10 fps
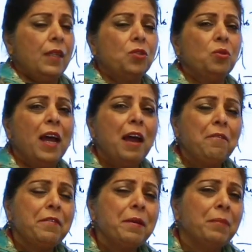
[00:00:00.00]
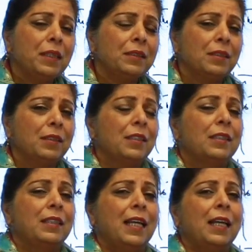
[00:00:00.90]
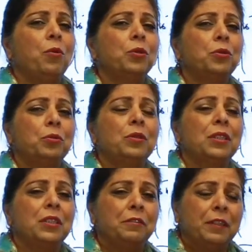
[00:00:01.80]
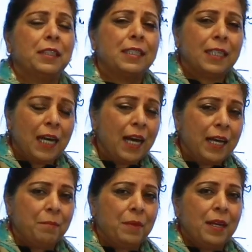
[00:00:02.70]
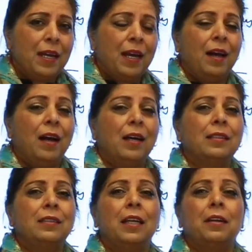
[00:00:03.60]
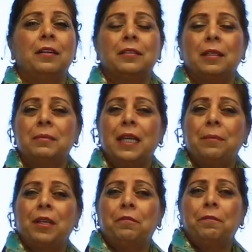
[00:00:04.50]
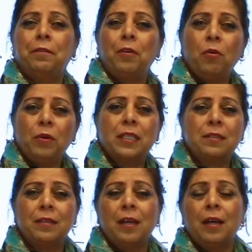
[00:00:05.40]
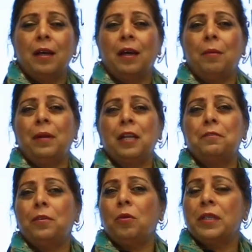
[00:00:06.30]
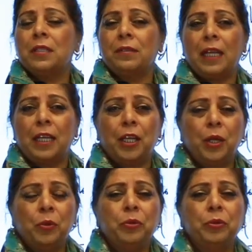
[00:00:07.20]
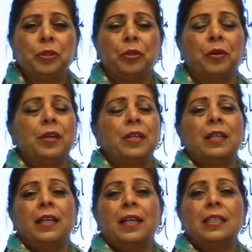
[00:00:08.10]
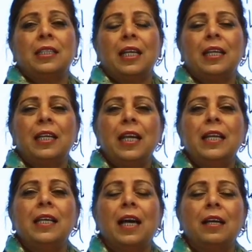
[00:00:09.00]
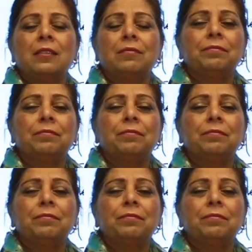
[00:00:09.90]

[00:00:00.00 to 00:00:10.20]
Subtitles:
So every month they go through this difficult time. Sometimes their flow is, blood flow is like huge, or it's like really a